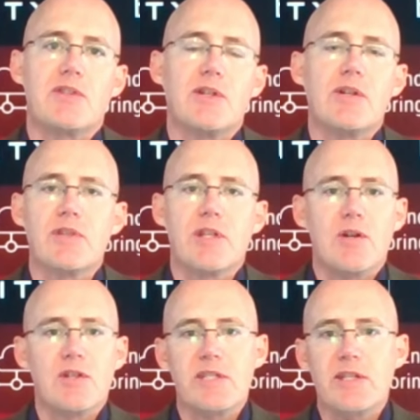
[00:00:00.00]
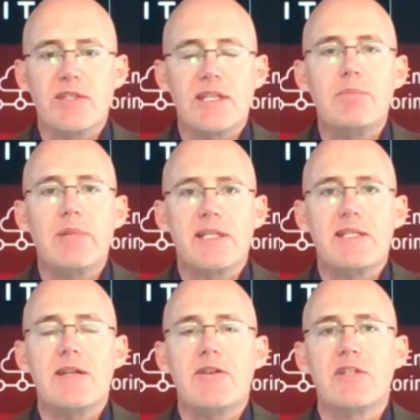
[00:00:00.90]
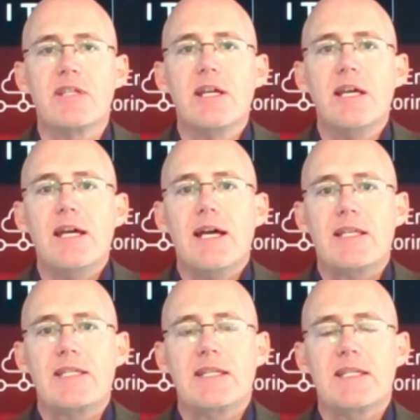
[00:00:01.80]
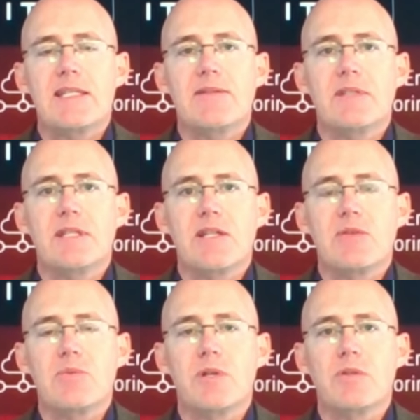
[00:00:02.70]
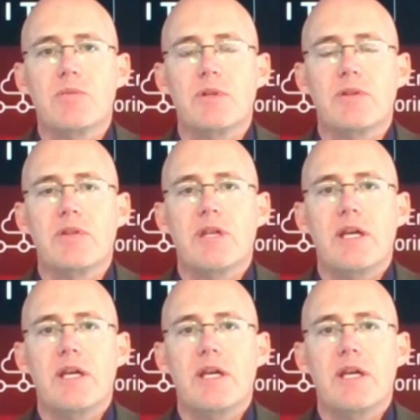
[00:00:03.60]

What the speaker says: So over the last 10 plus years, as Nextivity has worked with